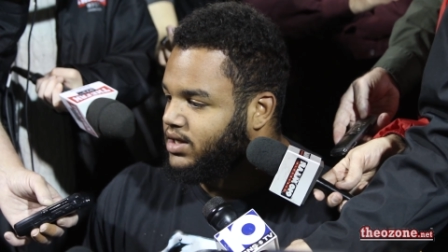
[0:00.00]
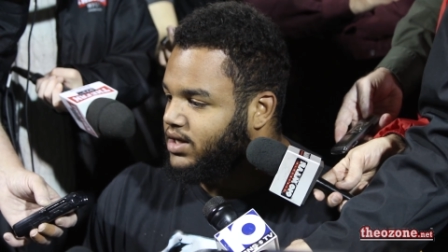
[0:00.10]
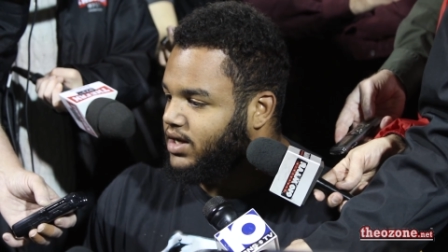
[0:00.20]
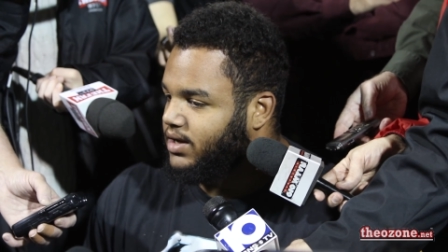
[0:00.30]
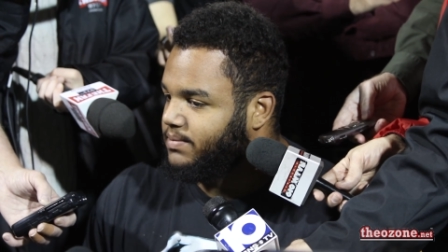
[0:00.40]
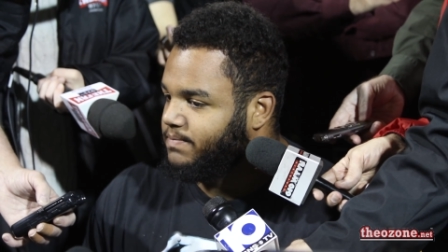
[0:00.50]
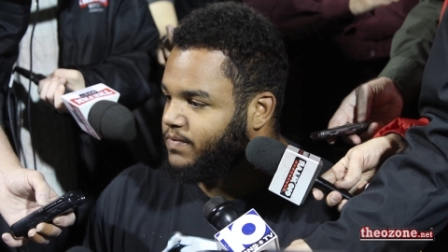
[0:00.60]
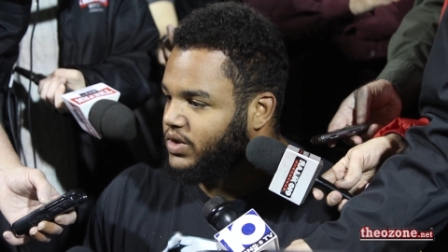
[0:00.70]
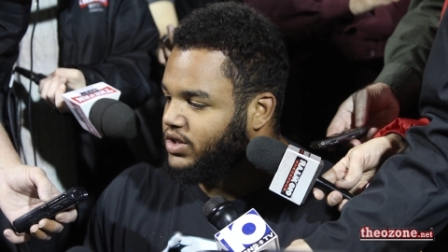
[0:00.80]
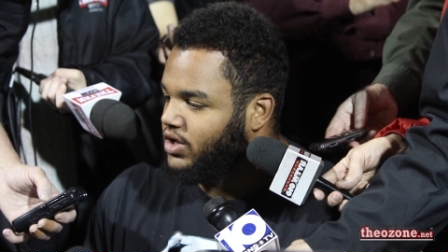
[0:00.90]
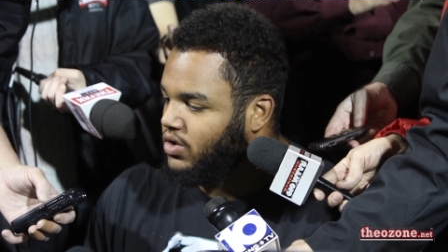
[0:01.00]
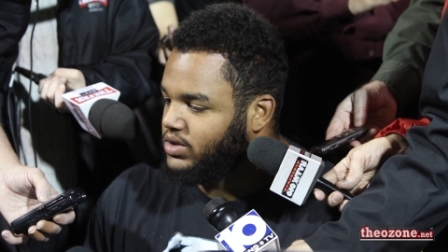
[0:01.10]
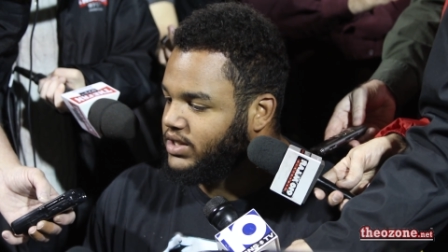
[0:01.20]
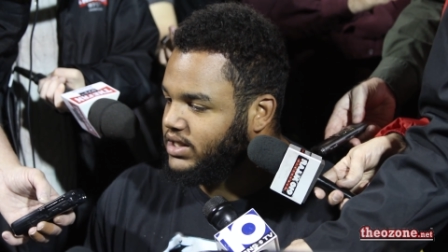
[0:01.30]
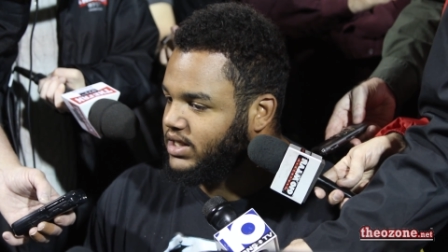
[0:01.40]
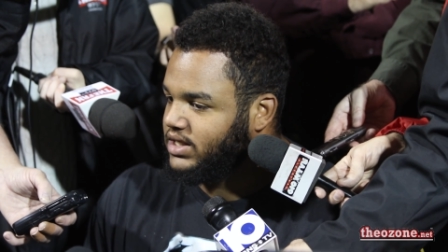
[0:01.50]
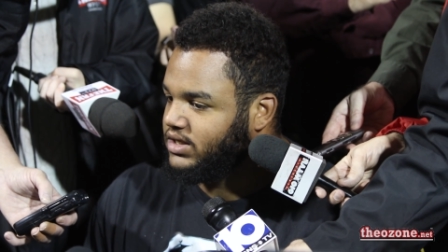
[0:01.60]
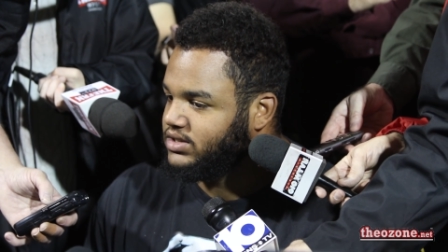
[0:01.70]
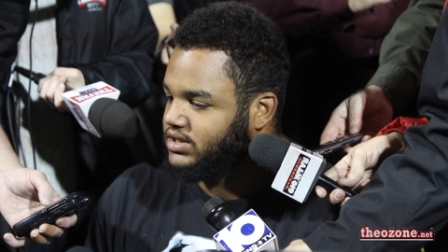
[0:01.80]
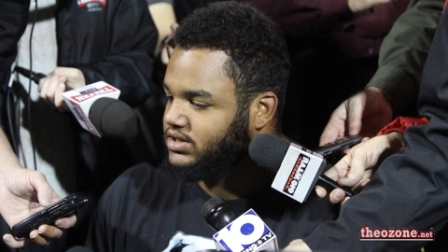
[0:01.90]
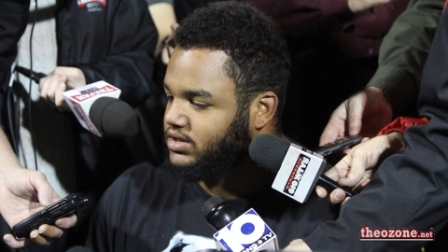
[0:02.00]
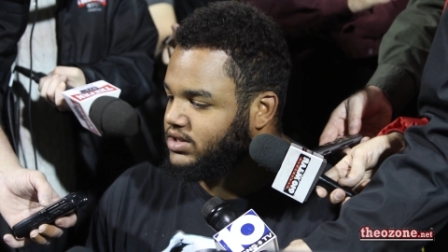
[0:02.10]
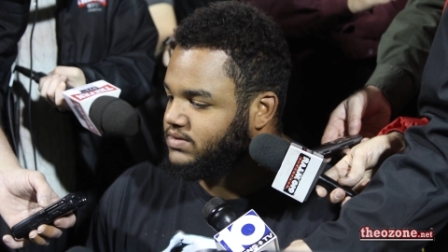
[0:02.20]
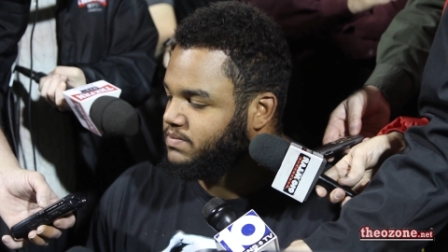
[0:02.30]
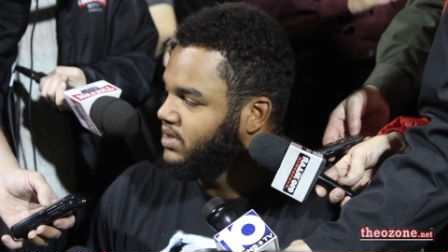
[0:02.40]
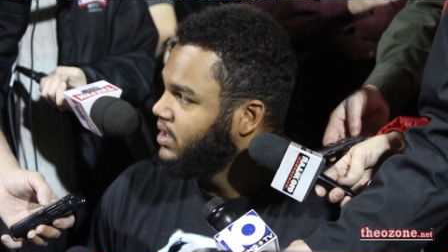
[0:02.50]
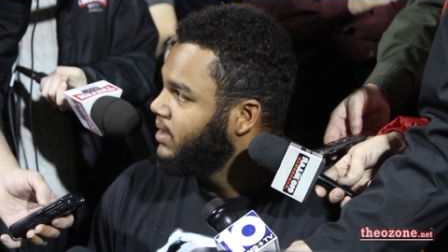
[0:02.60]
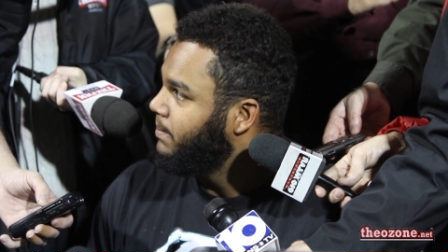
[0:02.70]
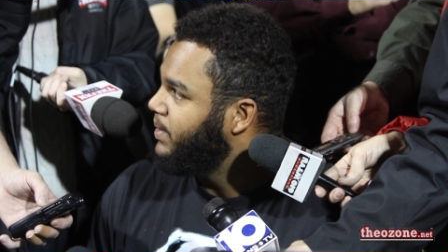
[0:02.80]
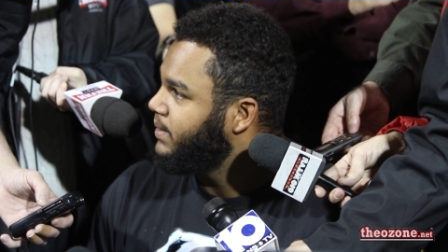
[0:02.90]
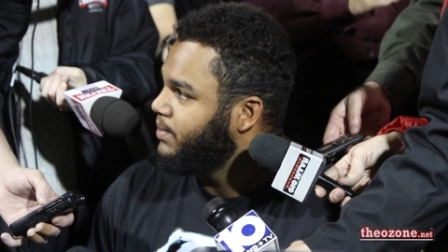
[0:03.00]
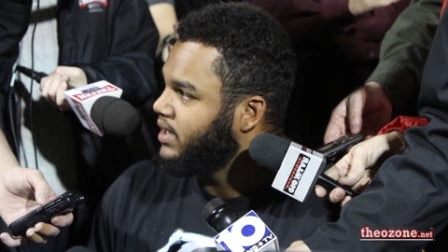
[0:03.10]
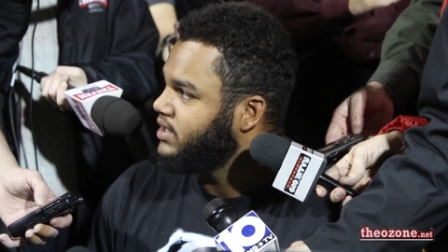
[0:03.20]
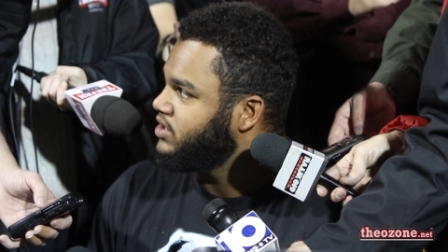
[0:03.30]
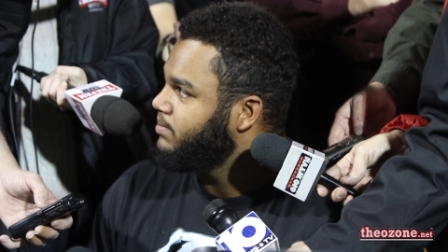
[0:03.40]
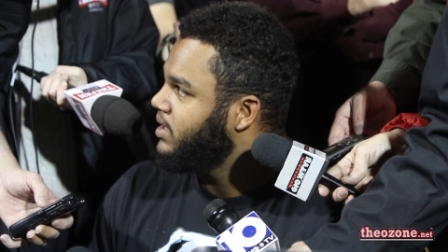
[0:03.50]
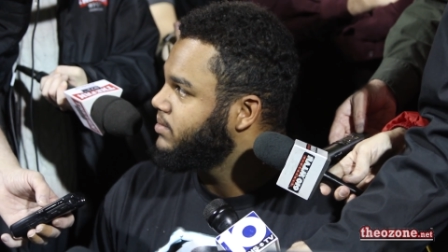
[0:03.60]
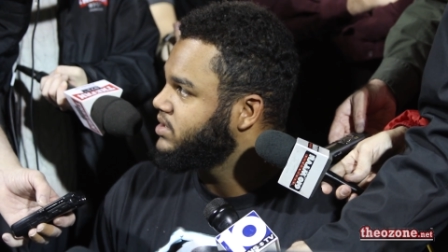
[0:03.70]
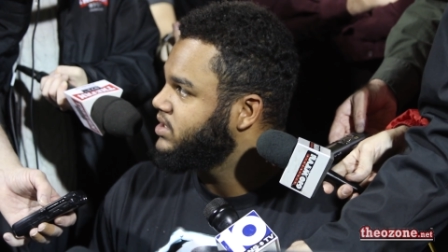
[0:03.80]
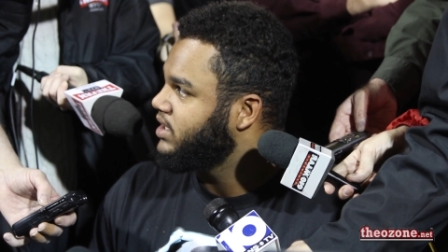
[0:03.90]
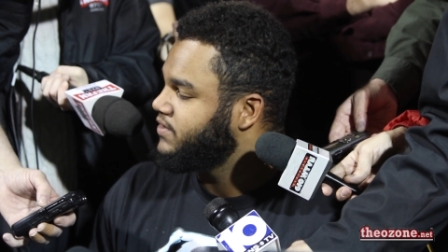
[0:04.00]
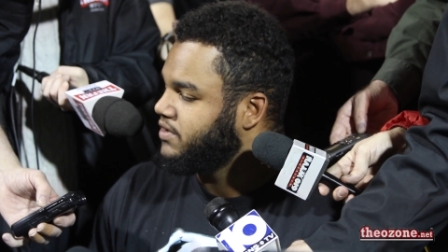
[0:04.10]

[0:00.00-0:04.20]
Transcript: The only thing that kills us are these big plays or mental mistakes.